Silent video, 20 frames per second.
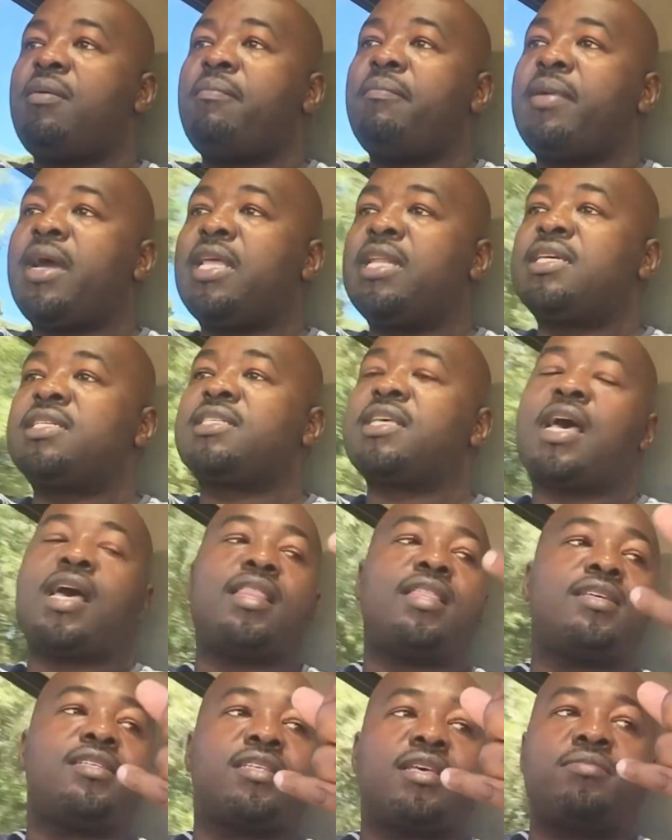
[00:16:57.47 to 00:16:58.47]
minus
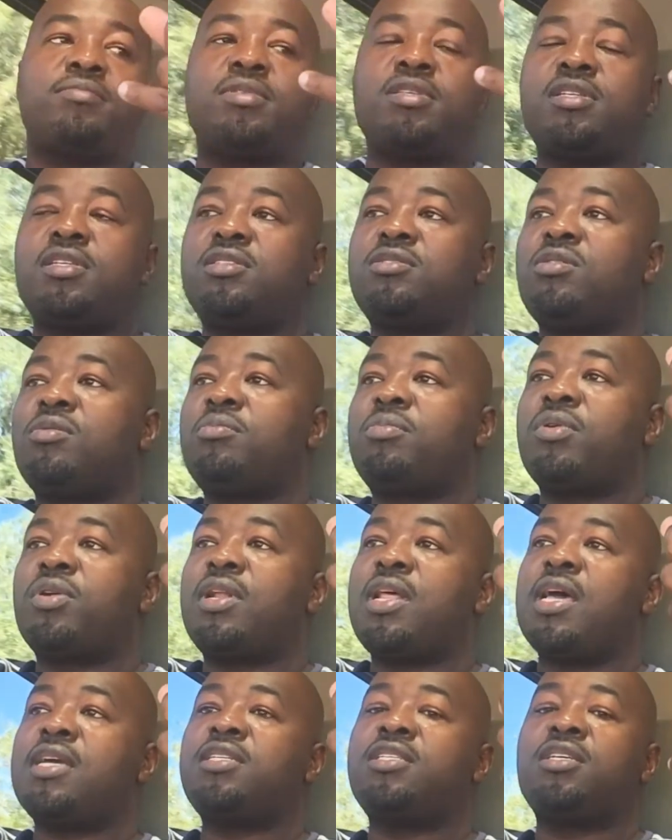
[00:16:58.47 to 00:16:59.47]
other subsidies on
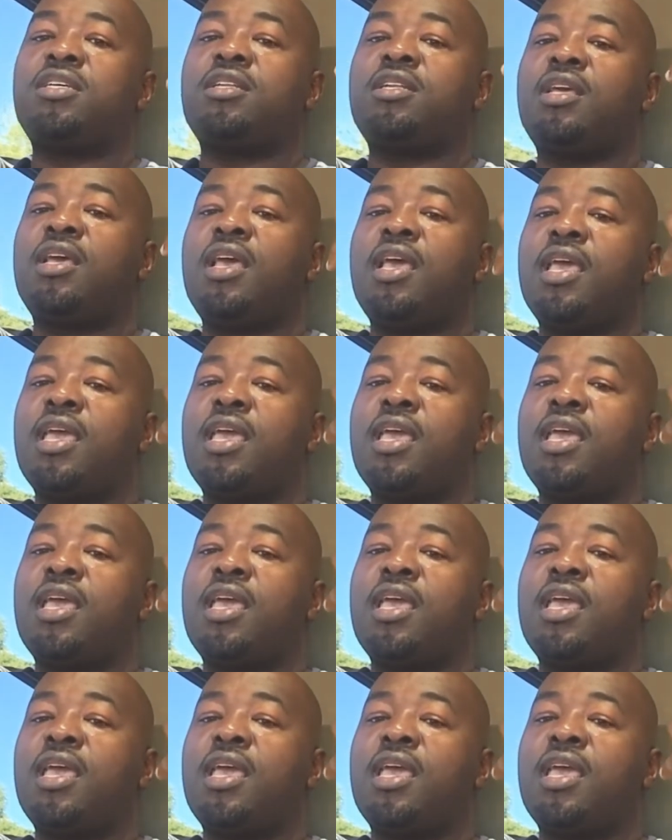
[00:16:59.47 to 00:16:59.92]
production